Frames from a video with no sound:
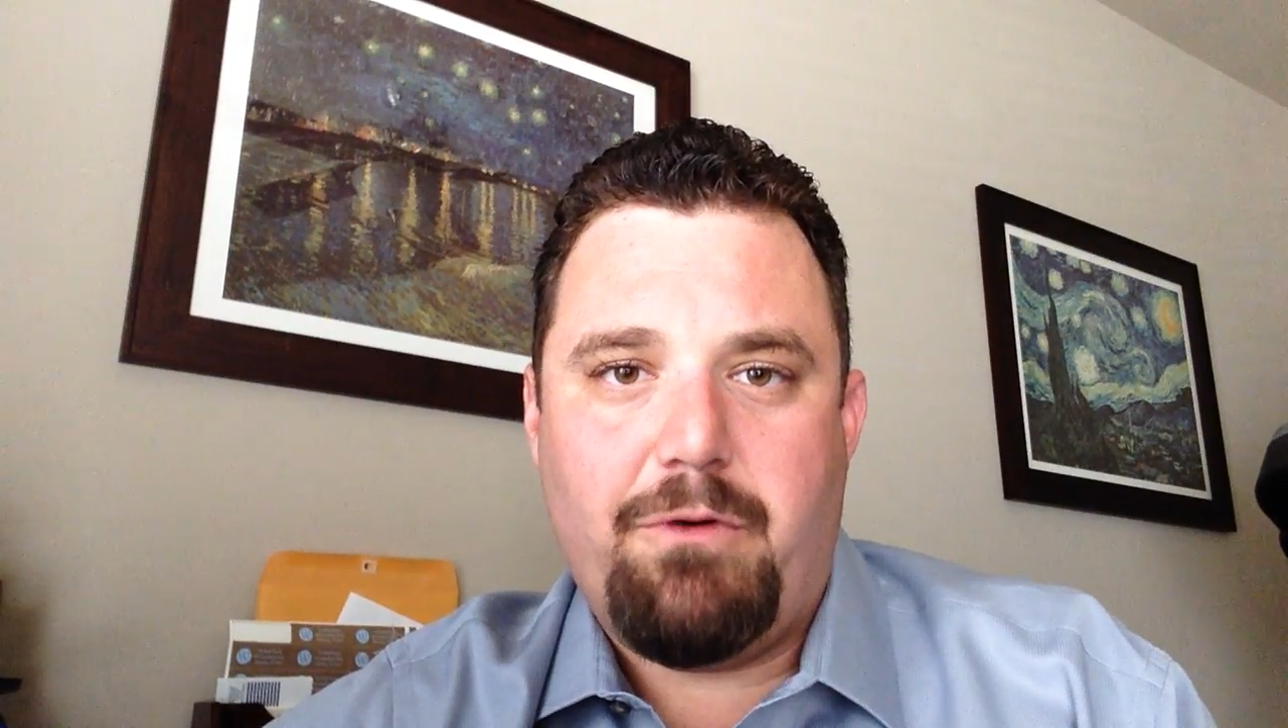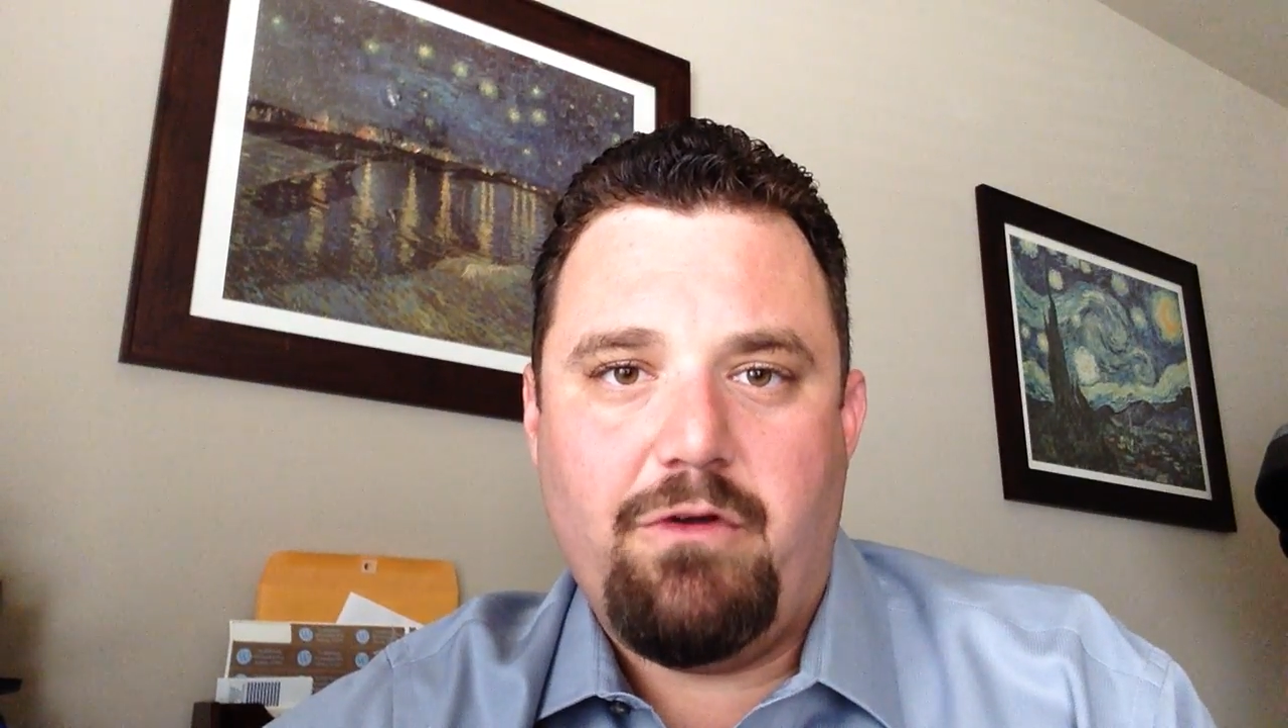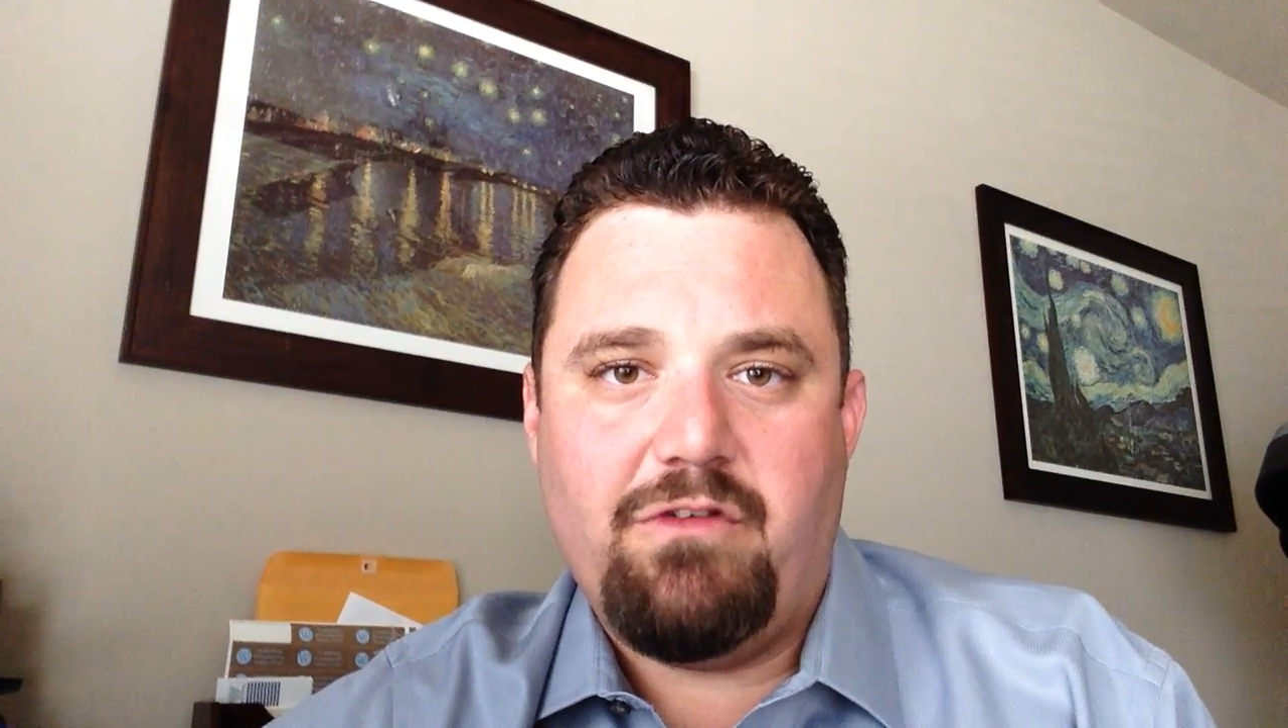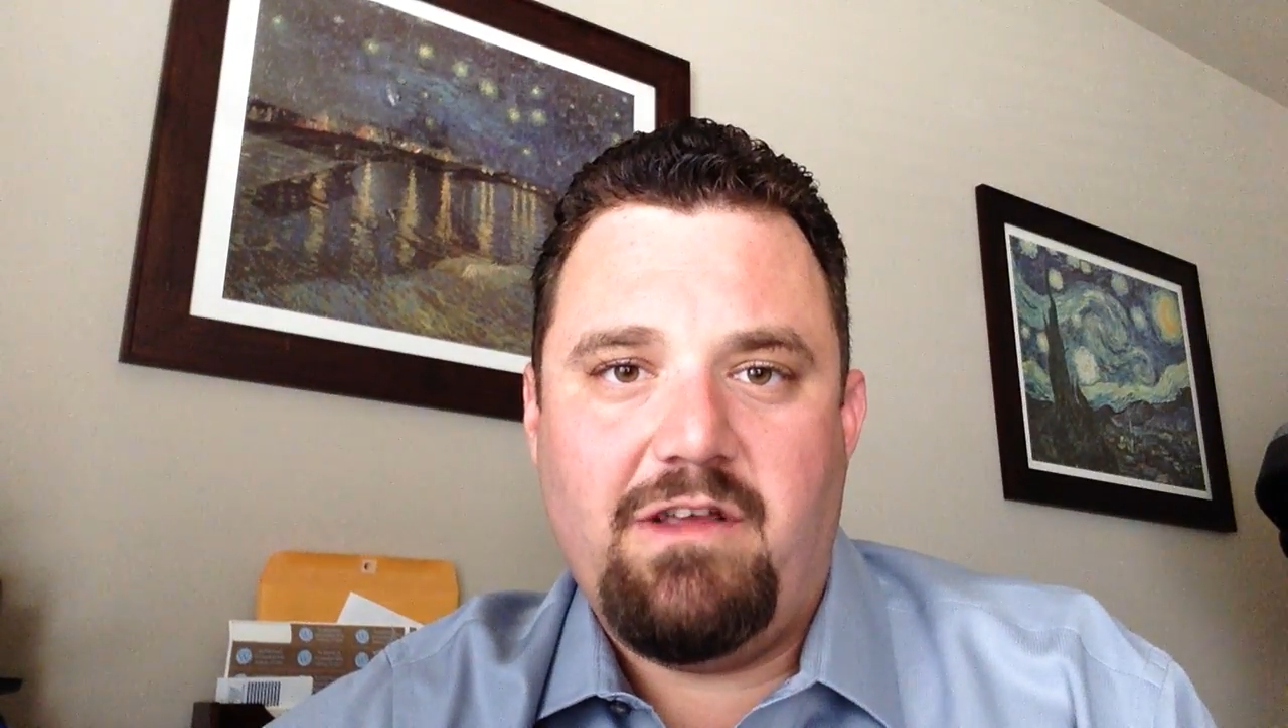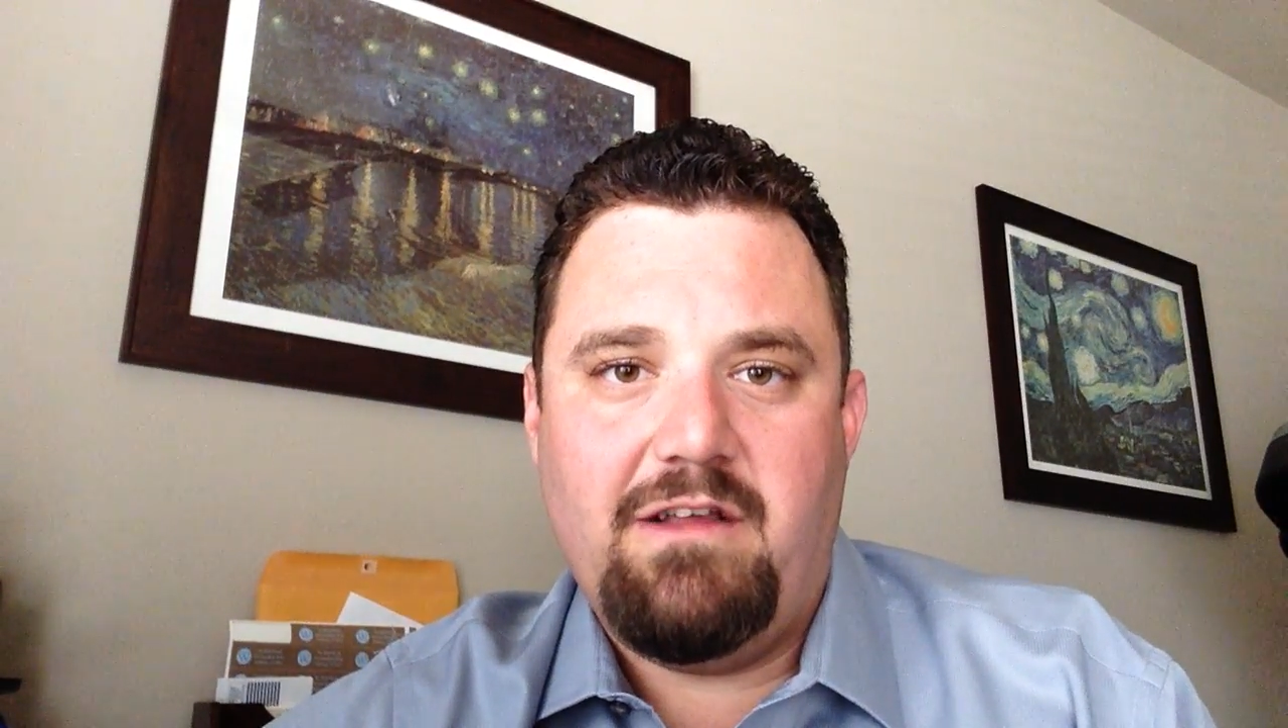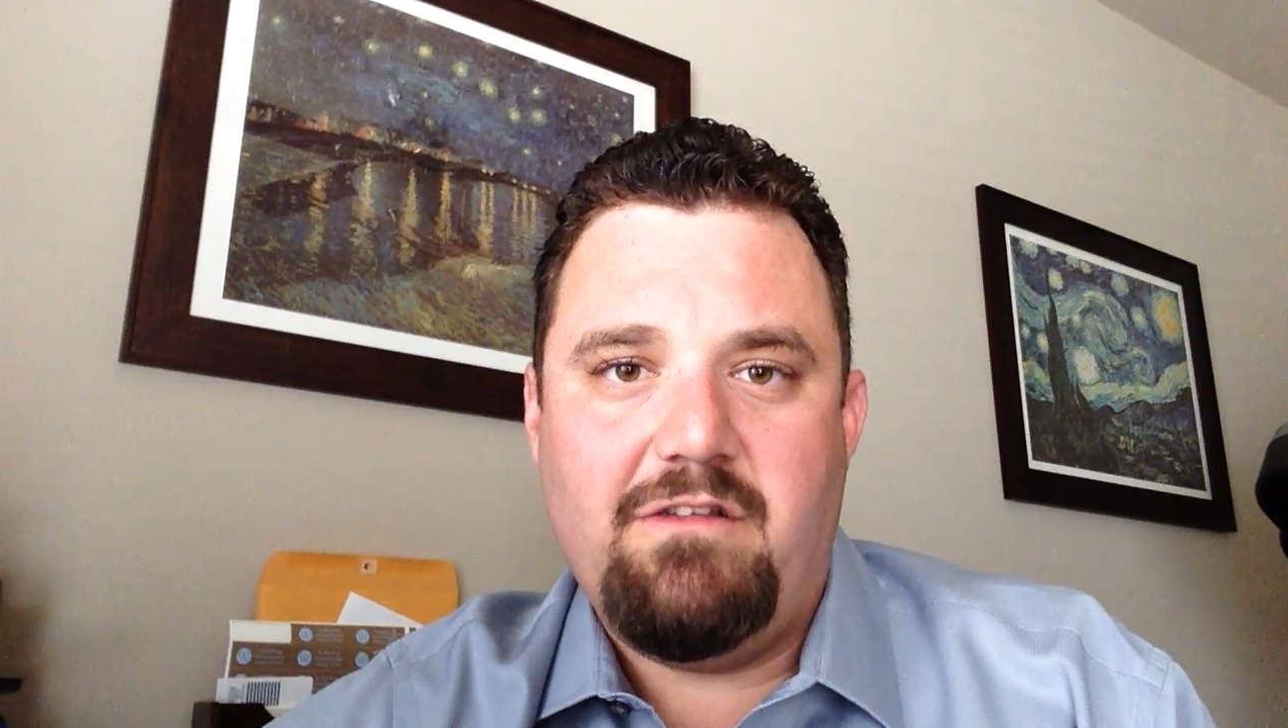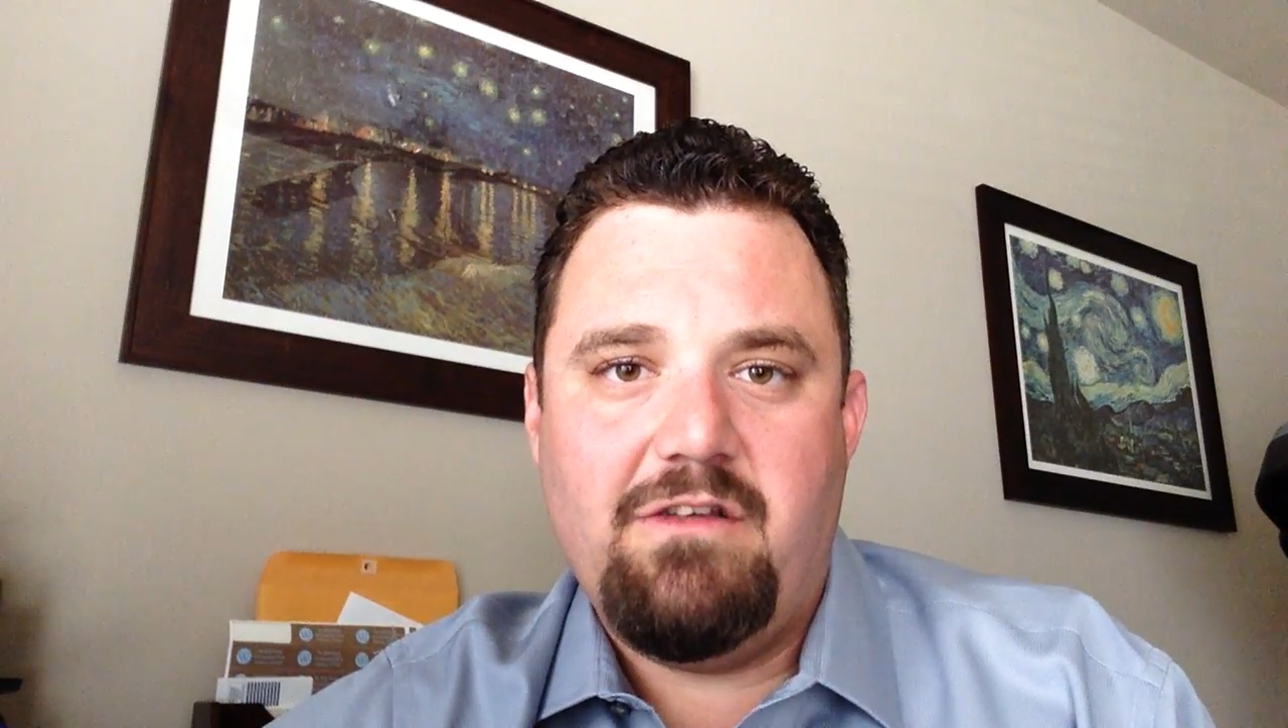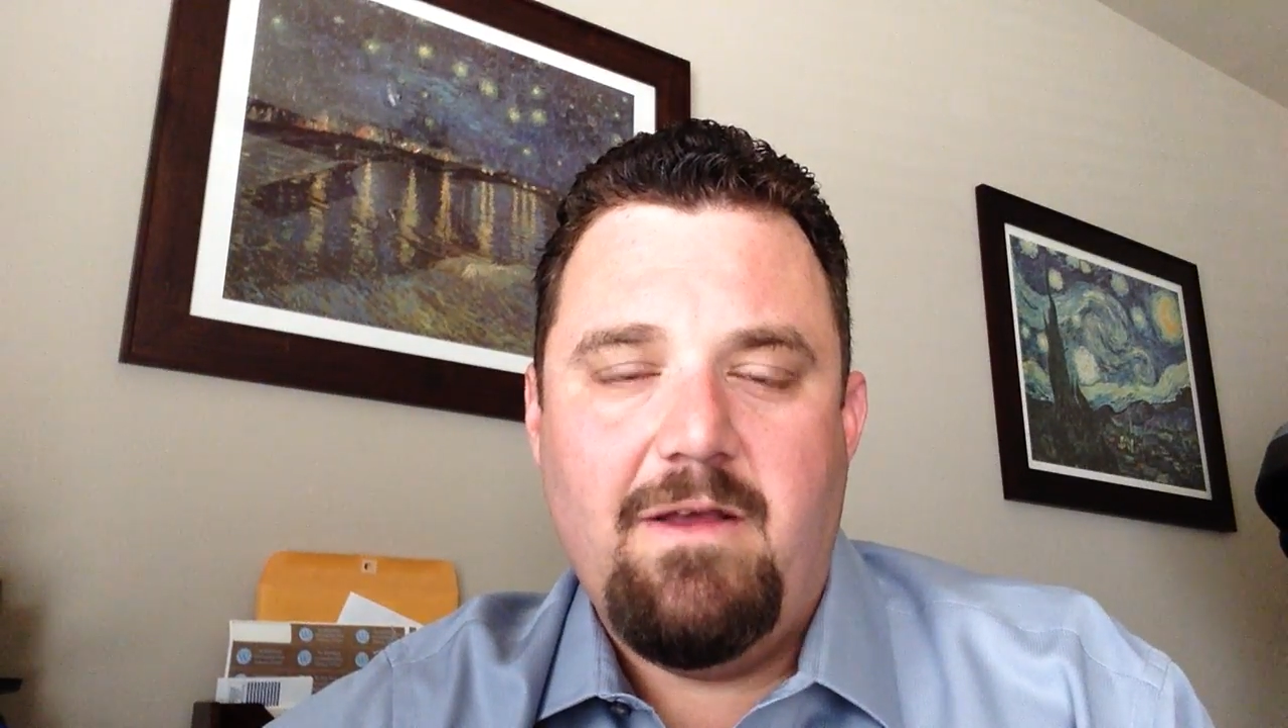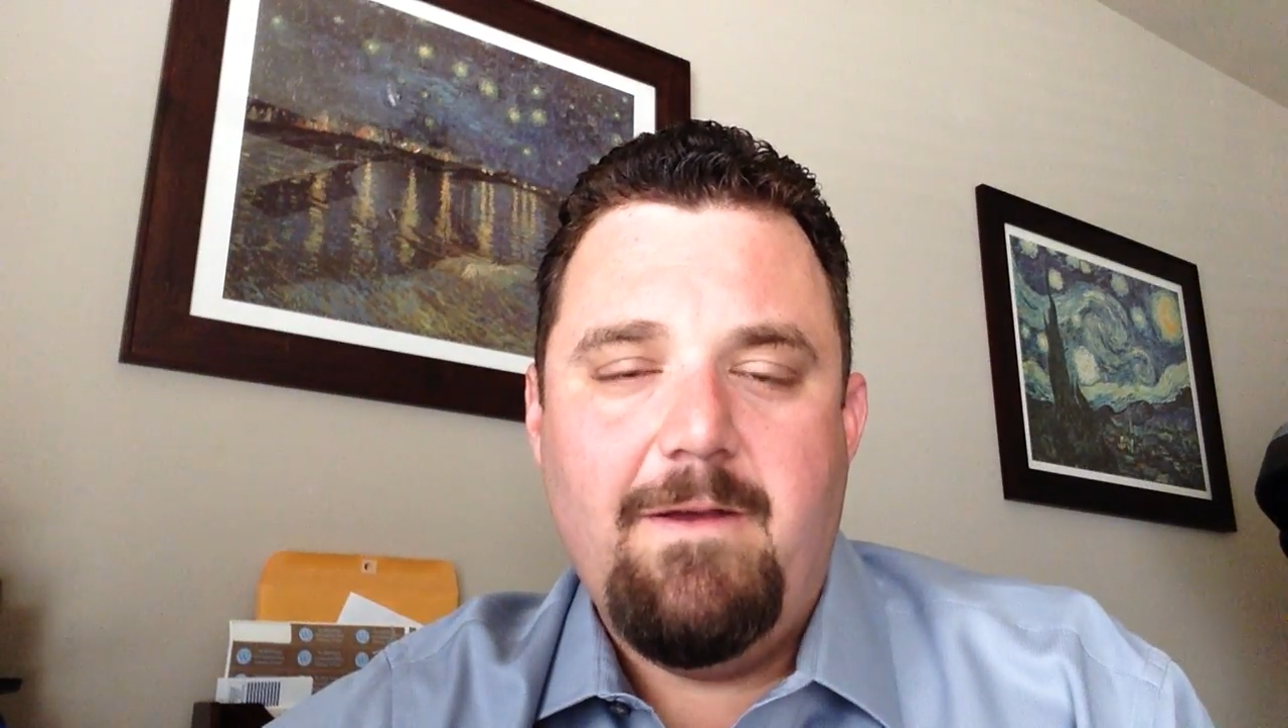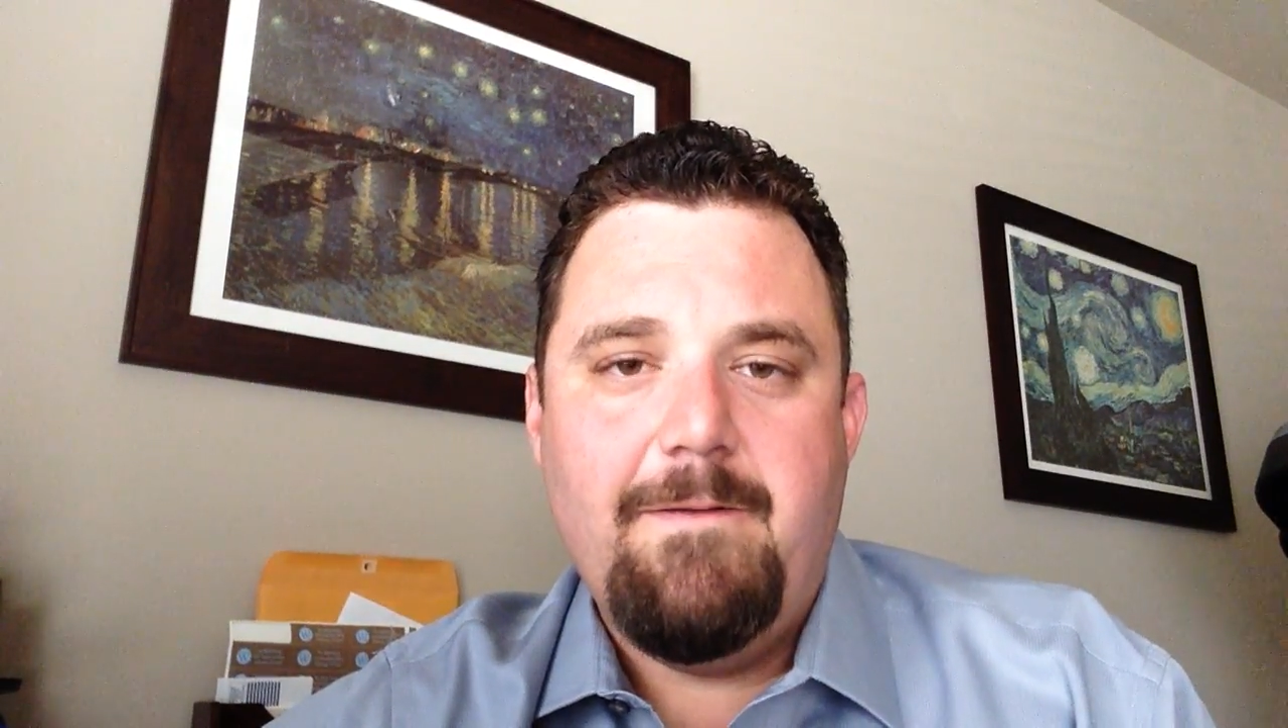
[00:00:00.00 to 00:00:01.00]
proceeds.